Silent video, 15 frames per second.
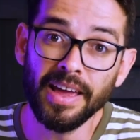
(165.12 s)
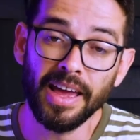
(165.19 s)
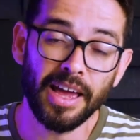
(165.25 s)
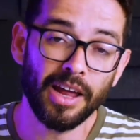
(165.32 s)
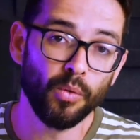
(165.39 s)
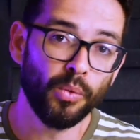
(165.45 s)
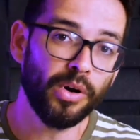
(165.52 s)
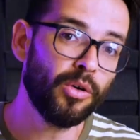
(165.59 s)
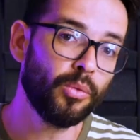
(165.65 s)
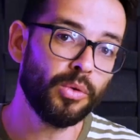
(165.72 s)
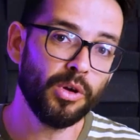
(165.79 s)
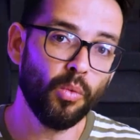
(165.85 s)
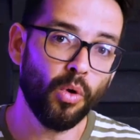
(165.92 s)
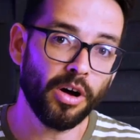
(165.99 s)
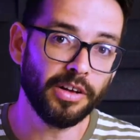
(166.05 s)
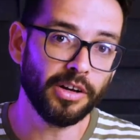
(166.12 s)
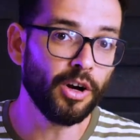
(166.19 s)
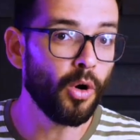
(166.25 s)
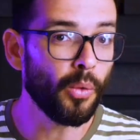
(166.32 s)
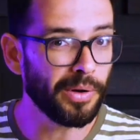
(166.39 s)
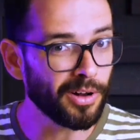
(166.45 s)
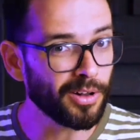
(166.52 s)
and where we want to
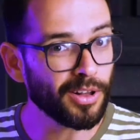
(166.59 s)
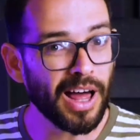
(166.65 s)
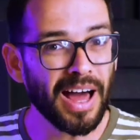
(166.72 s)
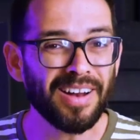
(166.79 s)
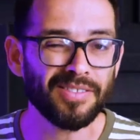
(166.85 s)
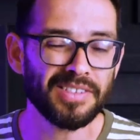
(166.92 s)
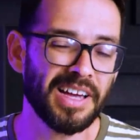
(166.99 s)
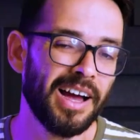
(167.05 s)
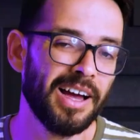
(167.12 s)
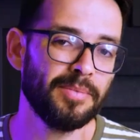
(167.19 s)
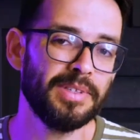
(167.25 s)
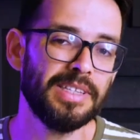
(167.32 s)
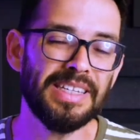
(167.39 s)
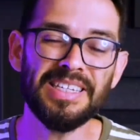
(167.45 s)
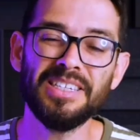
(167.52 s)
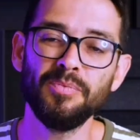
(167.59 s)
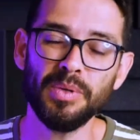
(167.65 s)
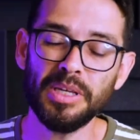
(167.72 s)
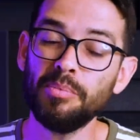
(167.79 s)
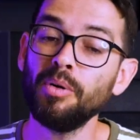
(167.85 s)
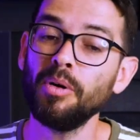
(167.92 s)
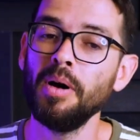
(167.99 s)
go. And a lot of times these
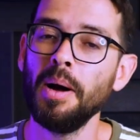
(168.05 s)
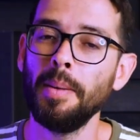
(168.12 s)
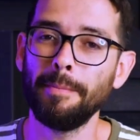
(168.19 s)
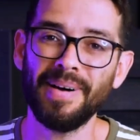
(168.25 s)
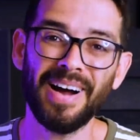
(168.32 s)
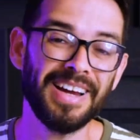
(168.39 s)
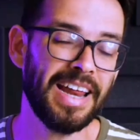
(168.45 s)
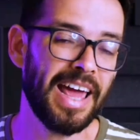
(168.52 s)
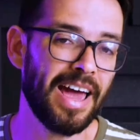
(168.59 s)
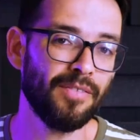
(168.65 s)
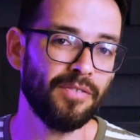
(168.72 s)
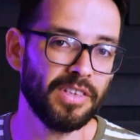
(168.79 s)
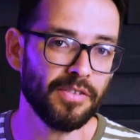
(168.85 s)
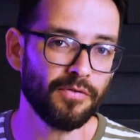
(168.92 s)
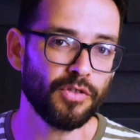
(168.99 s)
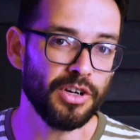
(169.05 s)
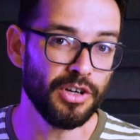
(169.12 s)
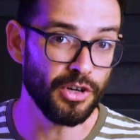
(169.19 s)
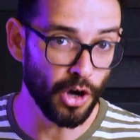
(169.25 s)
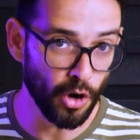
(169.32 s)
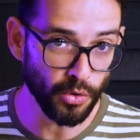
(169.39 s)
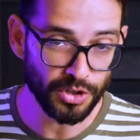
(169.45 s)
people might have different
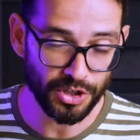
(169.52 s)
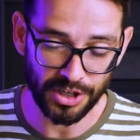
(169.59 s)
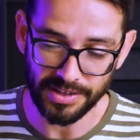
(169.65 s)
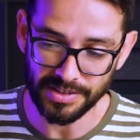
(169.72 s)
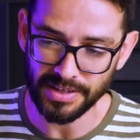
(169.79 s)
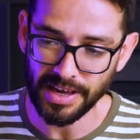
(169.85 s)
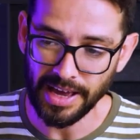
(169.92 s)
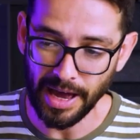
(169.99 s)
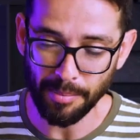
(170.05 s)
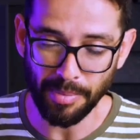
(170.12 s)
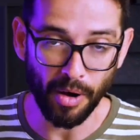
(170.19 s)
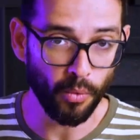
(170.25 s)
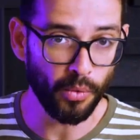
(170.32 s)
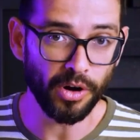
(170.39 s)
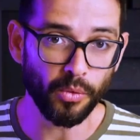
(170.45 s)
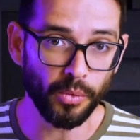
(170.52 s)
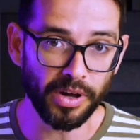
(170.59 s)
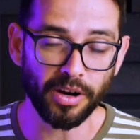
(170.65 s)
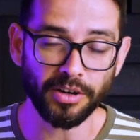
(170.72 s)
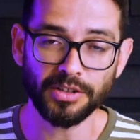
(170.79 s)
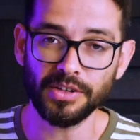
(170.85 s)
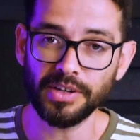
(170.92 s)
notions about where we
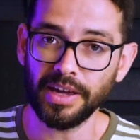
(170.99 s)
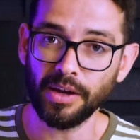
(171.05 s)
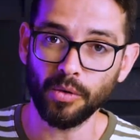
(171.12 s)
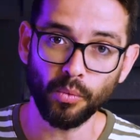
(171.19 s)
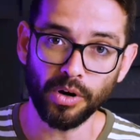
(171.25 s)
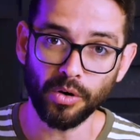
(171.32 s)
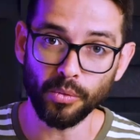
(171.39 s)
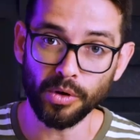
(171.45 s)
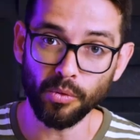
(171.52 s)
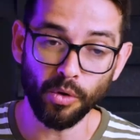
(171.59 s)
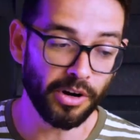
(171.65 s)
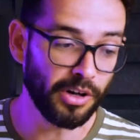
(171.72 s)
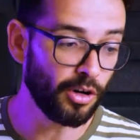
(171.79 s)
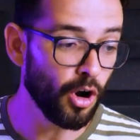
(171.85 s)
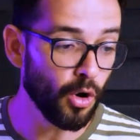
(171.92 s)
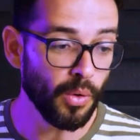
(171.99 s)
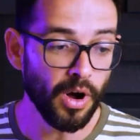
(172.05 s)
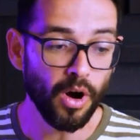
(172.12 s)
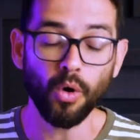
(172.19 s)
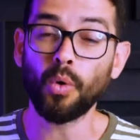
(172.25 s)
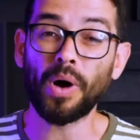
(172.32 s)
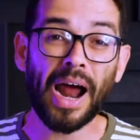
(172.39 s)
are today and where we want to go,
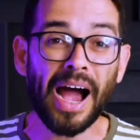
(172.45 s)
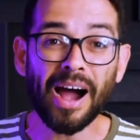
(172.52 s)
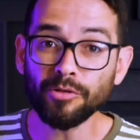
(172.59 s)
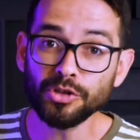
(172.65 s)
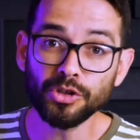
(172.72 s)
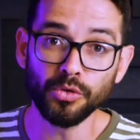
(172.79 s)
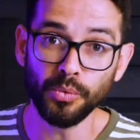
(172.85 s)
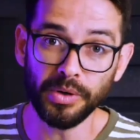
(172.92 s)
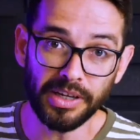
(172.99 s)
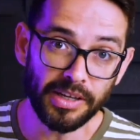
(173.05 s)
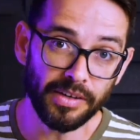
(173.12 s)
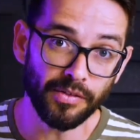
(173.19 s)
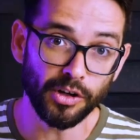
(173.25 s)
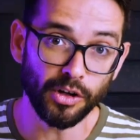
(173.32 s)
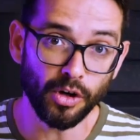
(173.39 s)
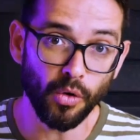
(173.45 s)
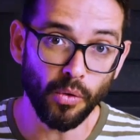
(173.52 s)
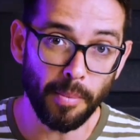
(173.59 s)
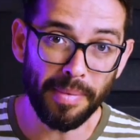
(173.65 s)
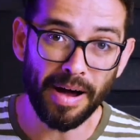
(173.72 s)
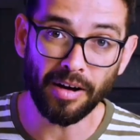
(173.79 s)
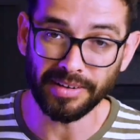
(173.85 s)
or how should we even go
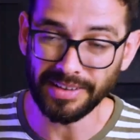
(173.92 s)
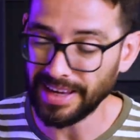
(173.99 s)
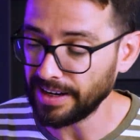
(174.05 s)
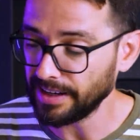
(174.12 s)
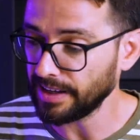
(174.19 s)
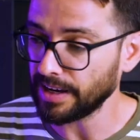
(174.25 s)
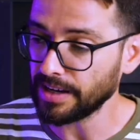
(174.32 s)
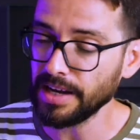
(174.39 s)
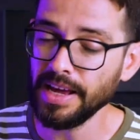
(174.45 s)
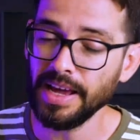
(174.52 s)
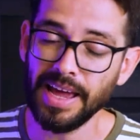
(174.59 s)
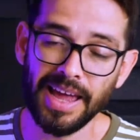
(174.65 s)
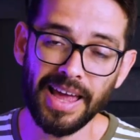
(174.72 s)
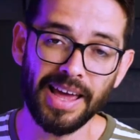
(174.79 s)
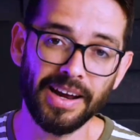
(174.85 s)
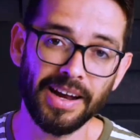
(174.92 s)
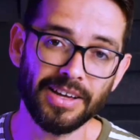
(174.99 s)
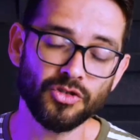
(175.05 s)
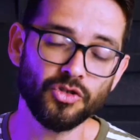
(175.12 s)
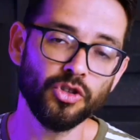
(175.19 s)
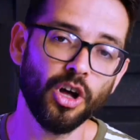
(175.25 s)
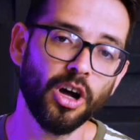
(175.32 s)
about getting it. And
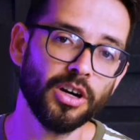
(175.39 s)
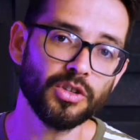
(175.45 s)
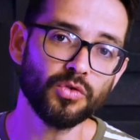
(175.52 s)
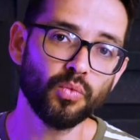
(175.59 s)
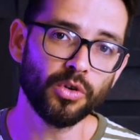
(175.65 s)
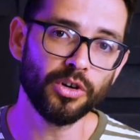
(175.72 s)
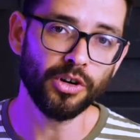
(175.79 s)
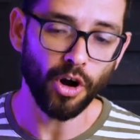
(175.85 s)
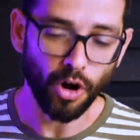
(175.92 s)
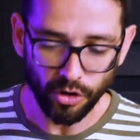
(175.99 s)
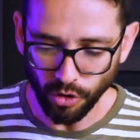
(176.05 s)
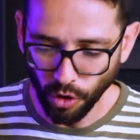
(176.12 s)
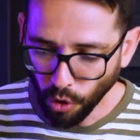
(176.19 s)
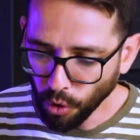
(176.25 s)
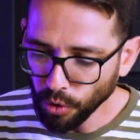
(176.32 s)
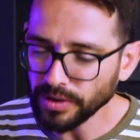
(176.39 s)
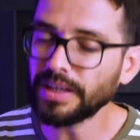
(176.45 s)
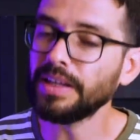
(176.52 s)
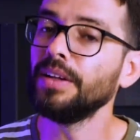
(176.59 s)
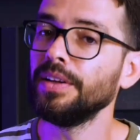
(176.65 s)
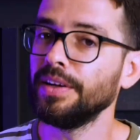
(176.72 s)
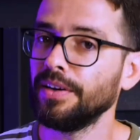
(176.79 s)
as long as we're not all
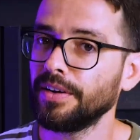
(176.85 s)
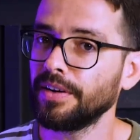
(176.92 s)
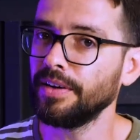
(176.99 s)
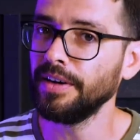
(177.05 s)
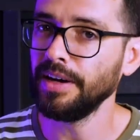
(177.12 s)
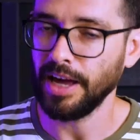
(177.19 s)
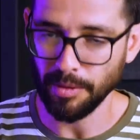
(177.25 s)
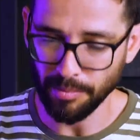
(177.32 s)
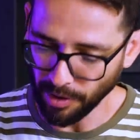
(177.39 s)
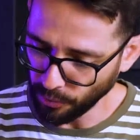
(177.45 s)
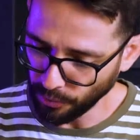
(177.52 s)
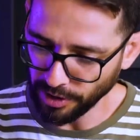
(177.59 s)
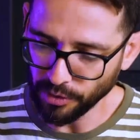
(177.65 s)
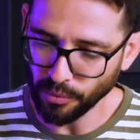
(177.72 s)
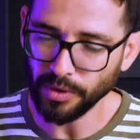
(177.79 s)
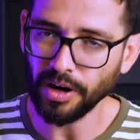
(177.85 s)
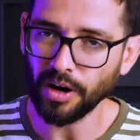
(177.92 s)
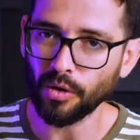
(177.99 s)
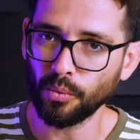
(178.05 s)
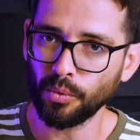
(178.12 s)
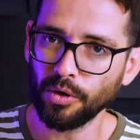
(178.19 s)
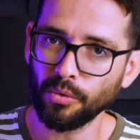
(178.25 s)
clear about where we
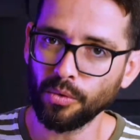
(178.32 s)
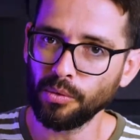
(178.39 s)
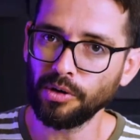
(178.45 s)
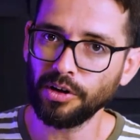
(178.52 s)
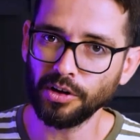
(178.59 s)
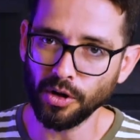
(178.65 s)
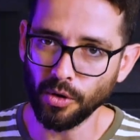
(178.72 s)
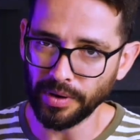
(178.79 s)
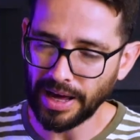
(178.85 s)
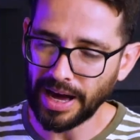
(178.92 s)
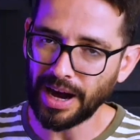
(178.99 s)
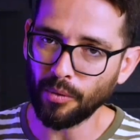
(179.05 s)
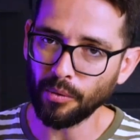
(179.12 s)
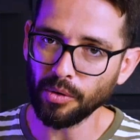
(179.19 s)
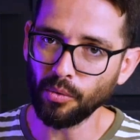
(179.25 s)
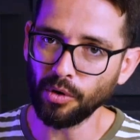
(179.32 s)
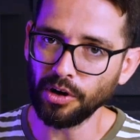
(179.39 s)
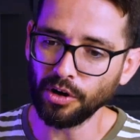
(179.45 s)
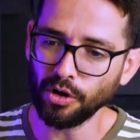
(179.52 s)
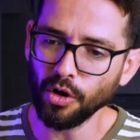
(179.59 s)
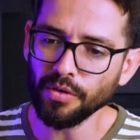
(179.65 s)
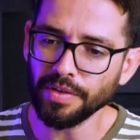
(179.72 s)
are, where we want to go, and how we want to
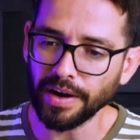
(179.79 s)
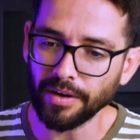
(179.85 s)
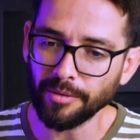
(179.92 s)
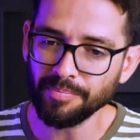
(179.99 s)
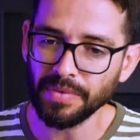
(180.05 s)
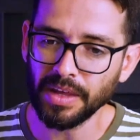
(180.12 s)
go there,